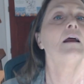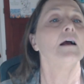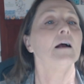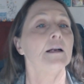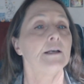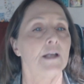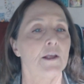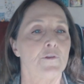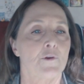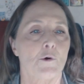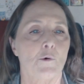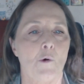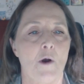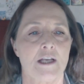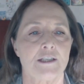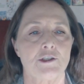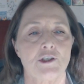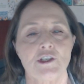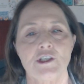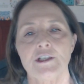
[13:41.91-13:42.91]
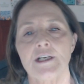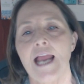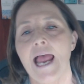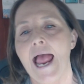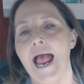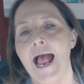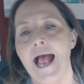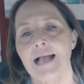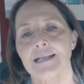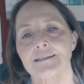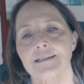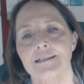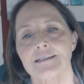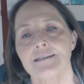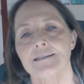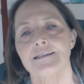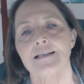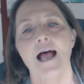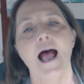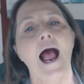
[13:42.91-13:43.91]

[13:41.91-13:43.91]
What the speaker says: Another question asks,